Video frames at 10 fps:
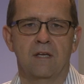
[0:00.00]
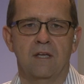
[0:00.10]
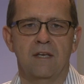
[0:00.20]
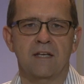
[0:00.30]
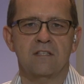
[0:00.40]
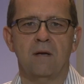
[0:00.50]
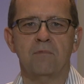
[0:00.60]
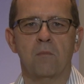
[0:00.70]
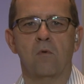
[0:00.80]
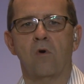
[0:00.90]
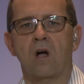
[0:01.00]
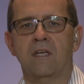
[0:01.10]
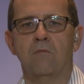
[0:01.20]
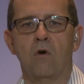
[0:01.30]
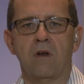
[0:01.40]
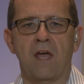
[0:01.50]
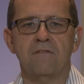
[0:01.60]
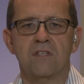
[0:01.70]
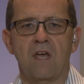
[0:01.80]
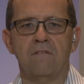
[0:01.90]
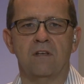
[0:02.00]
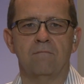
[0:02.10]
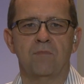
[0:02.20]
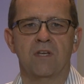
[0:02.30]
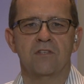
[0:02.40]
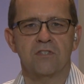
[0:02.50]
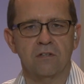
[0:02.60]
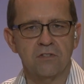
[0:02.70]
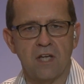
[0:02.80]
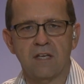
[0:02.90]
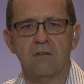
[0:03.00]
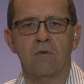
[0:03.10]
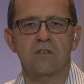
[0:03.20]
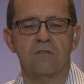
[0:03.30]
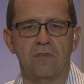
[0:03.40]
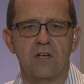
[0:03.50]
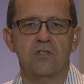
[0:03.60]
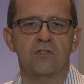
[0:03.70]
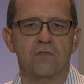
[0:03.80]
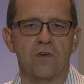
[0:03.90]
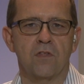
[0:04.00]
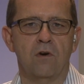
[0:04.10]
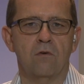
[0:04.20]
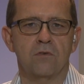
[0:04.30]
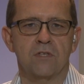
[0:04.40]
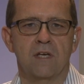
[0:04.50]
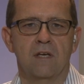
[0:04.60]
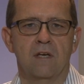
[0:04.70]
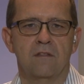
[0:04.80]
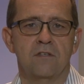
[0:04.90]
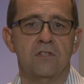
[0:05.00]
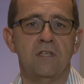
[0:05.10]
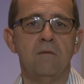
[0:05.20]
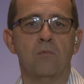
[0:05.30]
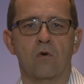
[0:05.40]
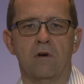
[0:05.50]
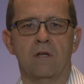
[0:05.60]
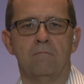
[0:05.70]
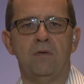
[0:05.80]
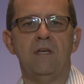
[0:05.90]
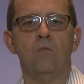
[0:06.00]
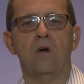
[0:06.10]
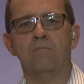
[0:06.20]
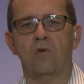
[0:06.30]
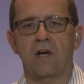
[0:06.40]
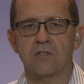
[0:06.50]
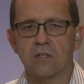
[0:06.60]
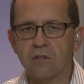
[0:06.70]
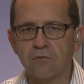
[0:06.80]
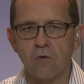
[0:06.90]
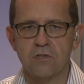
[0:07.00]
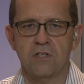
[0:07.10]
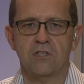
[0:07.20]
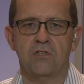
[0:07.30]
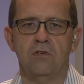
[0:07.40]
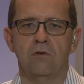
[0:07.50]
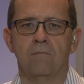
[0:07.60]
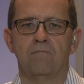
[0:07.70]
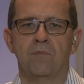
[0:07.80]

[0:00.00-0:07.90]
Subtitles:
Next up, the Milwaukee Road F7, still taking reservations for those. The Seaboard P1 project, the 462,